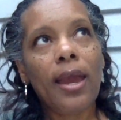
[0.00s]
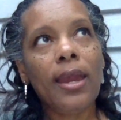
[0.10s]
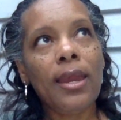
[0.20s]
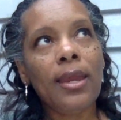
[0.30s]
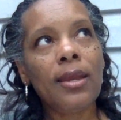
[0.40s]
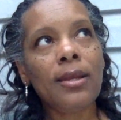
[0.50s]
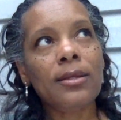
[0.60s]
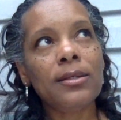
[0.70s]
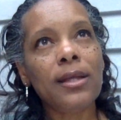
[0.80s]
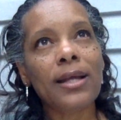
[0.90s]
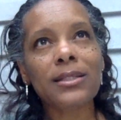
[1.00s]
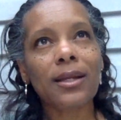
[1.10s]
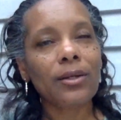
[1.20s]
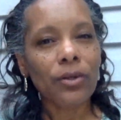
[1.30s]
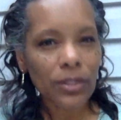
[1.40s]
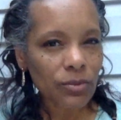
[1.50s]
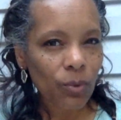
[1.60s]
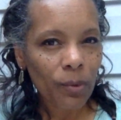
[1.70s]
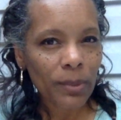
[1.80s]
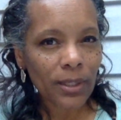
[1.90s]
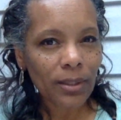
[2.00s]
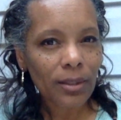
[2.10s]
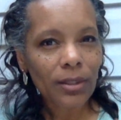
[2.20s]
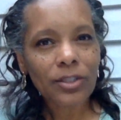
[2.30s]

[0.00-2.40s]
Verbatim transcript: And I said, I know this woman.